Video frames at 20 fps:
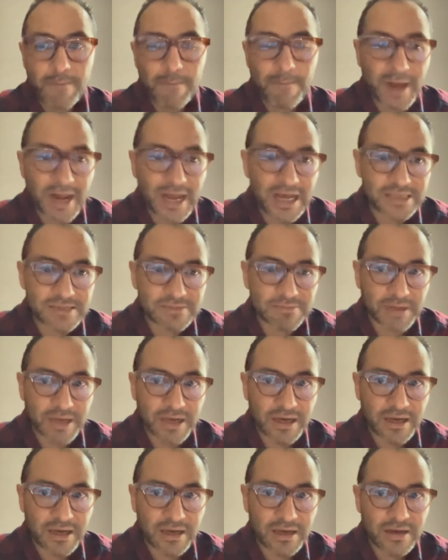
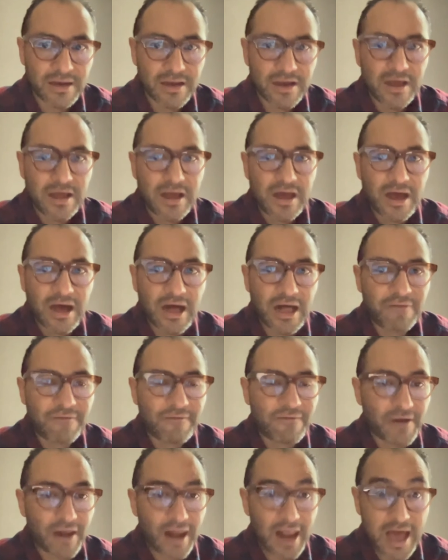plasma,
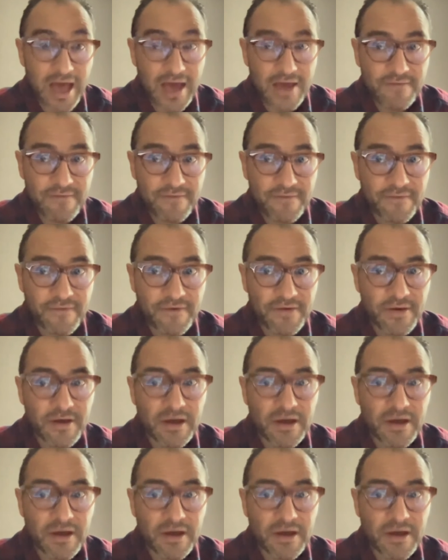half-life,